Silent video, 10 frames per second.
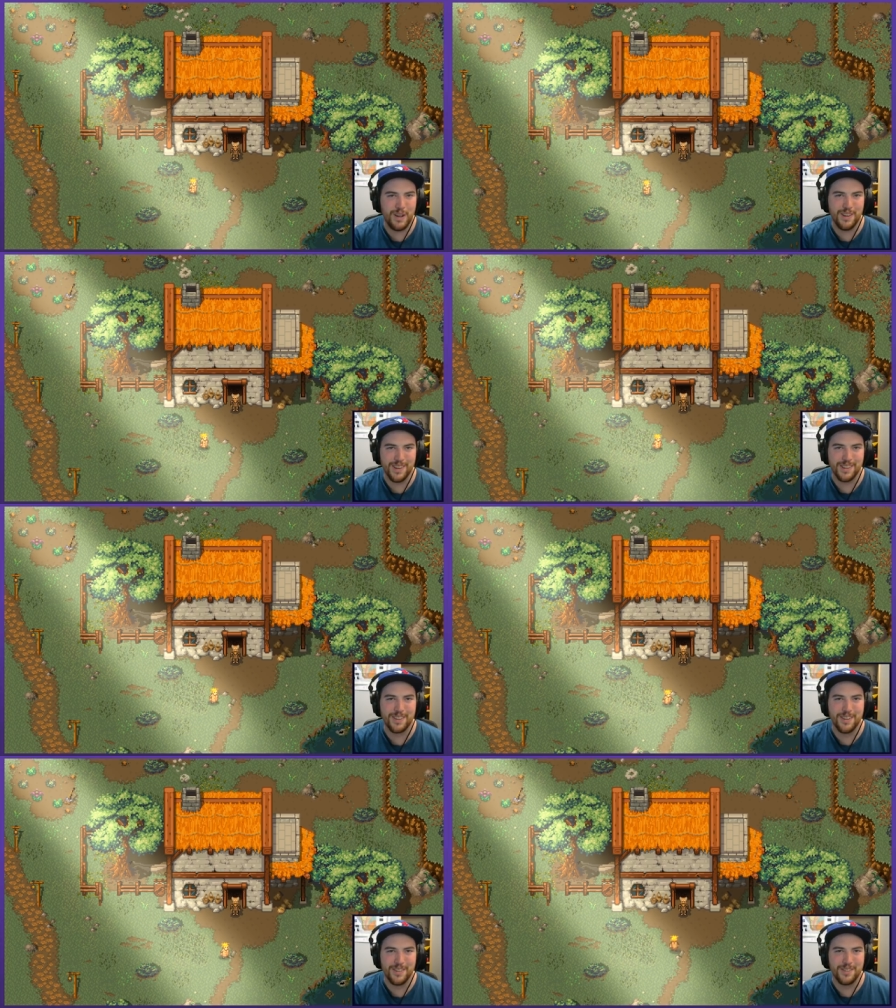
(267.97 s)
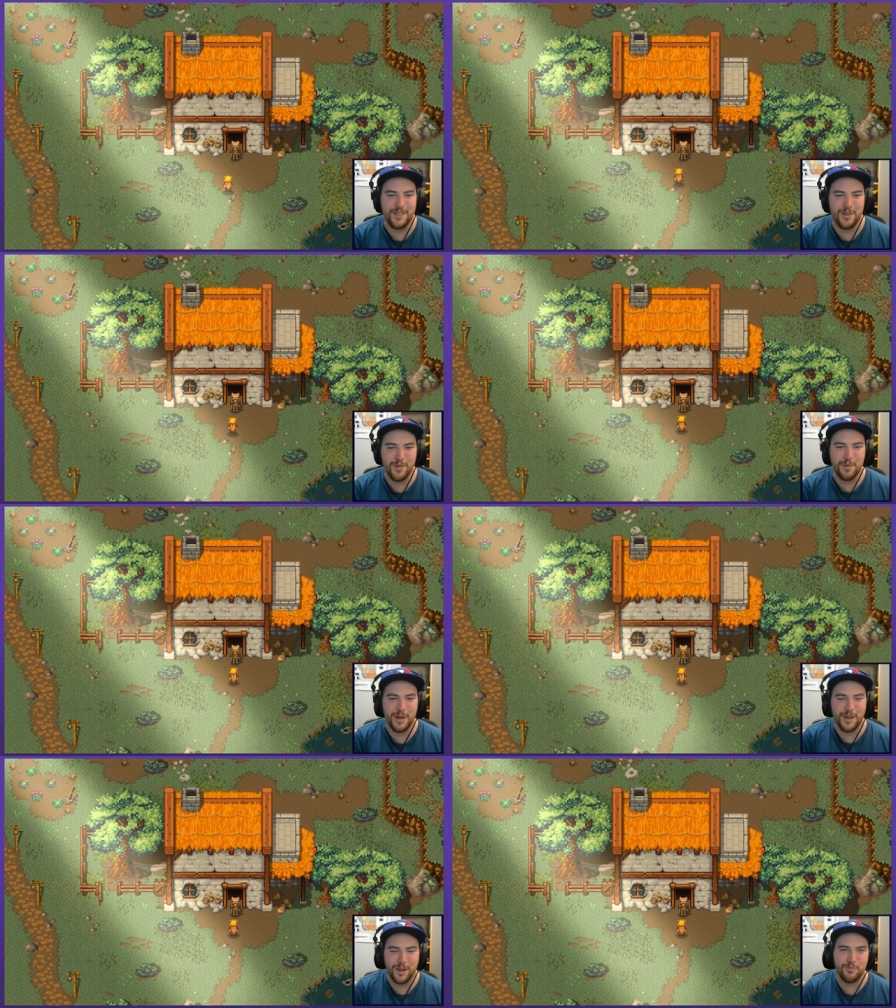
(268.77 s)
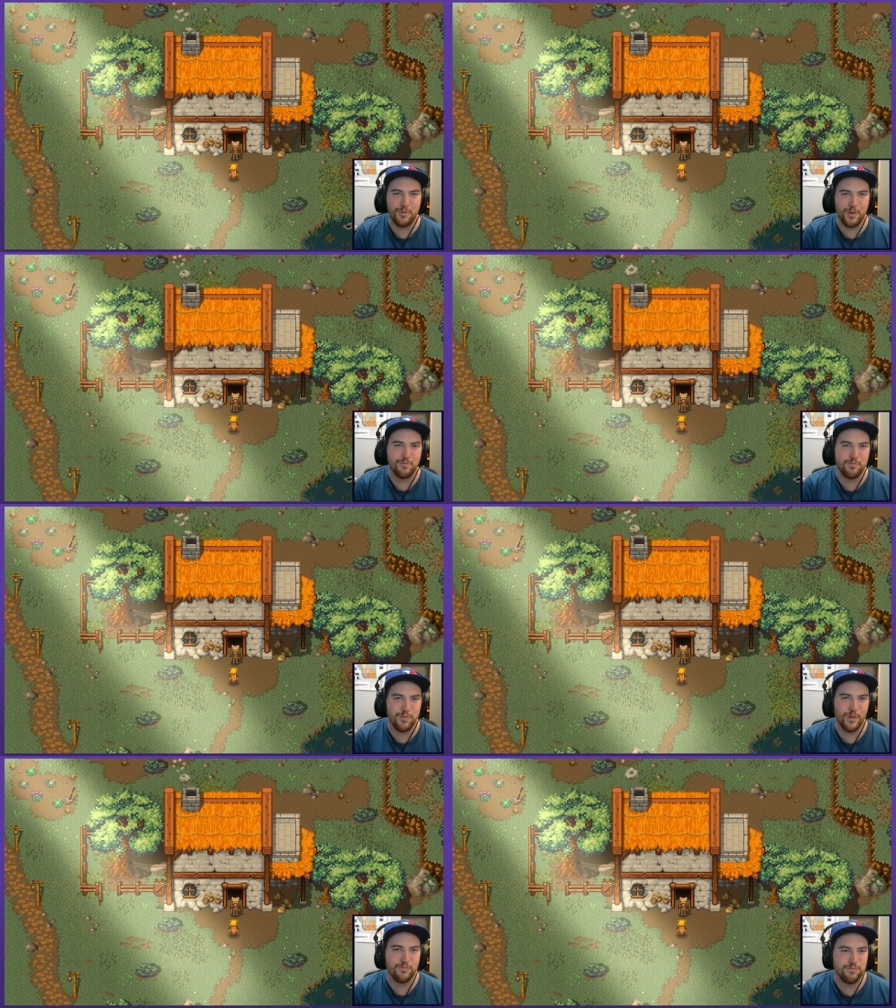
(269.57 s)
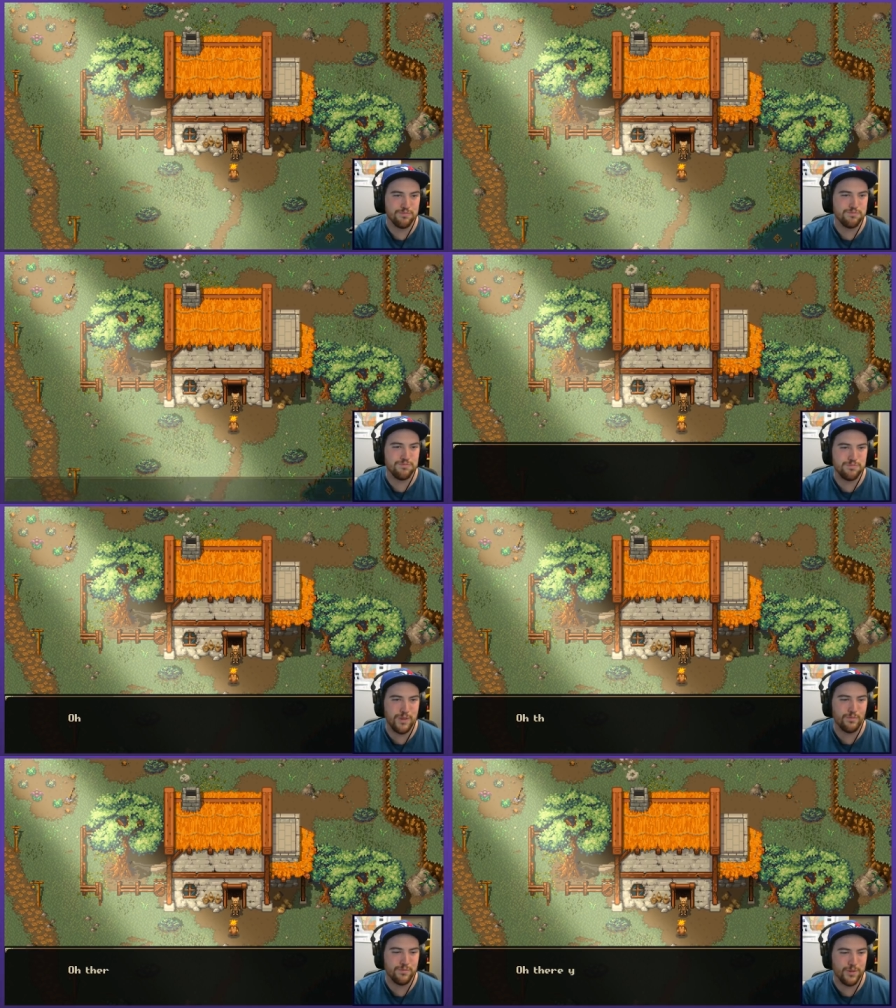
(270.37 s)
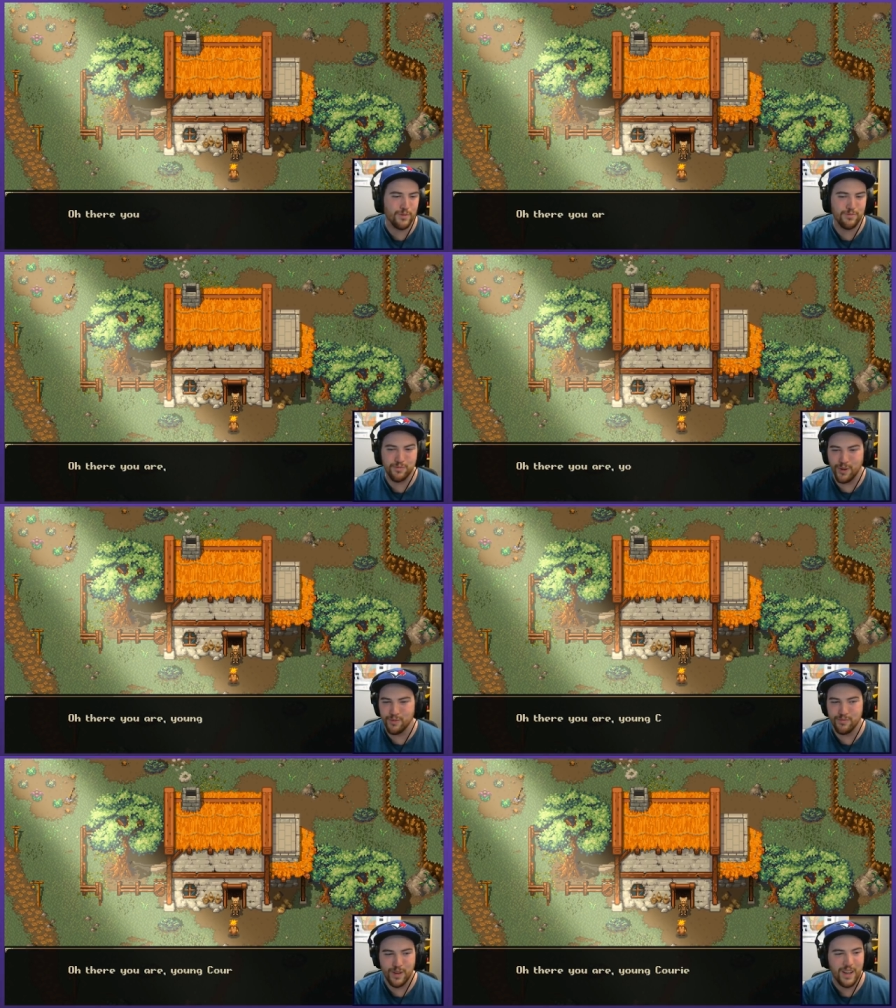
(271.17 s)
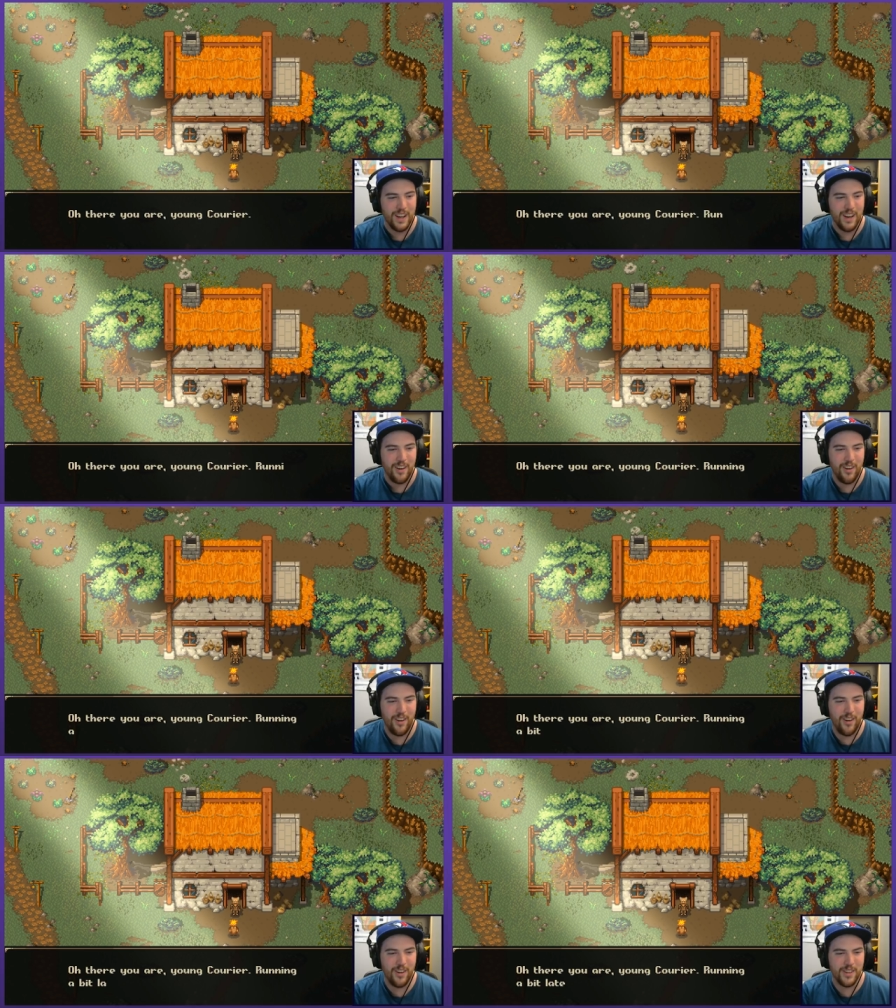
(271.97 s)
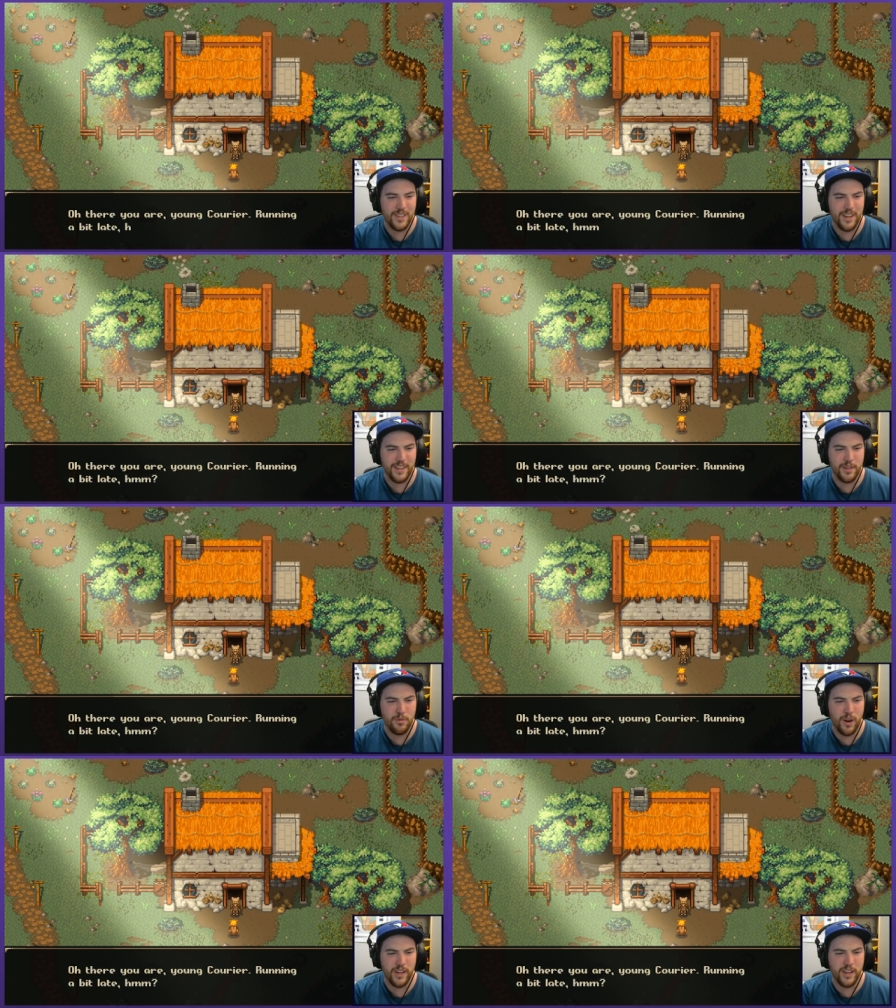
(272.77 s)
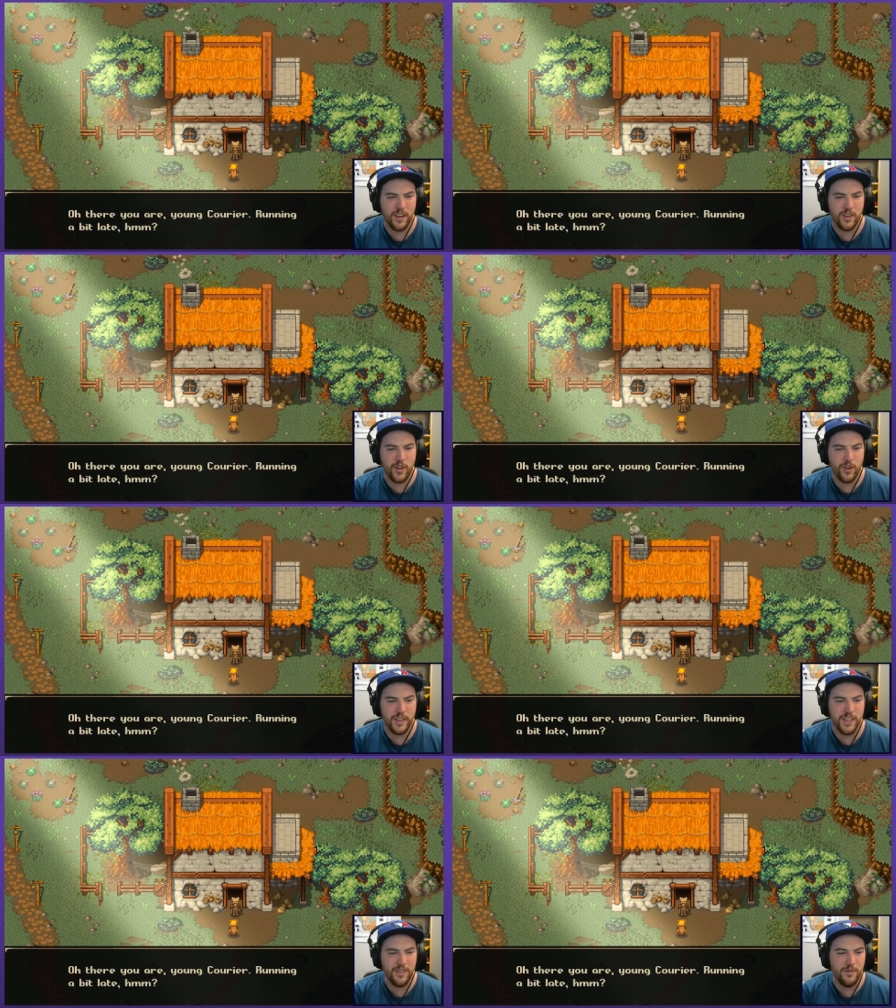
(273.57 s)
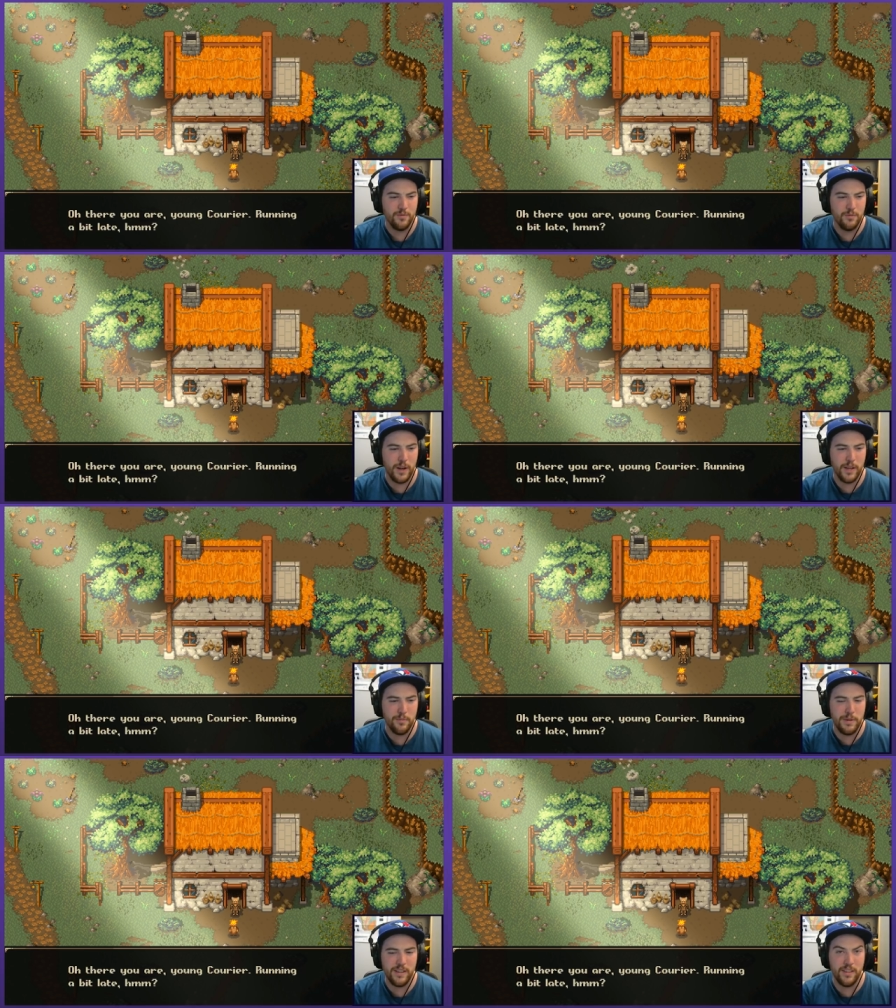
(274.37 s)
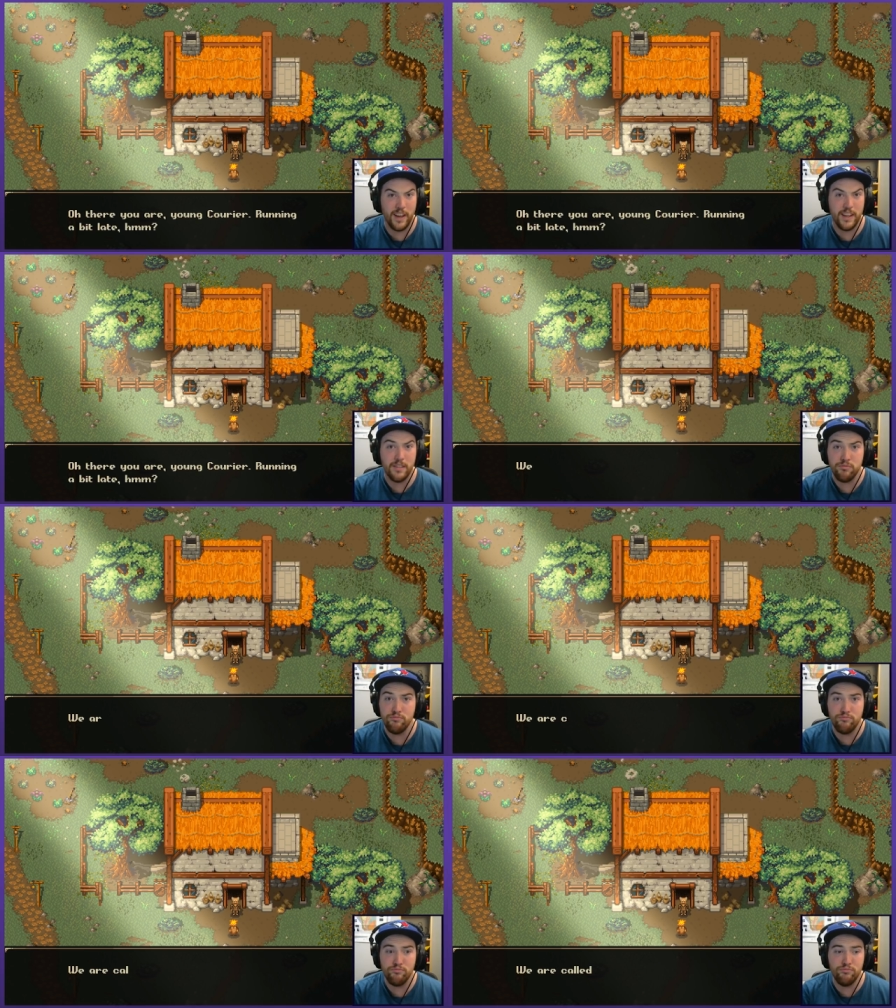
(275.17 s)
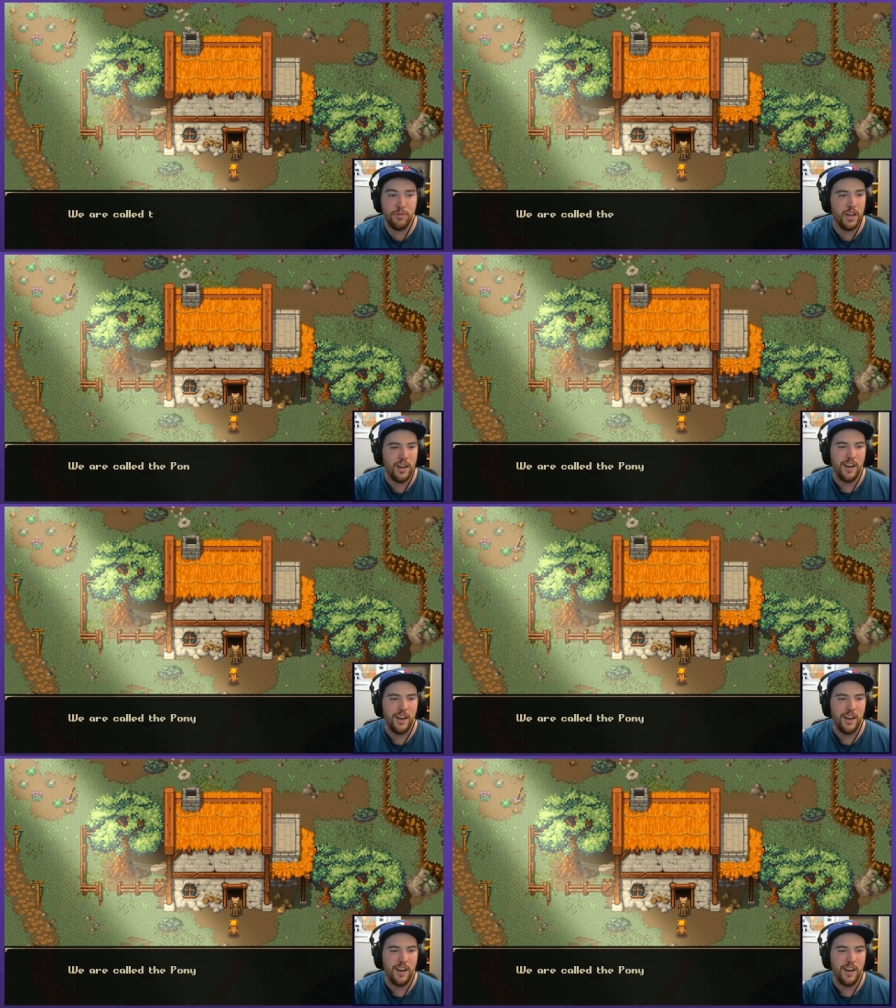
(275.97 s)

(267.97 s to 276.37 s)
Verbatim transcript: I like the tuba, like, wom, wom, wom, wom, wom. Oh, there you are, young courier. Running a bit late, hmm?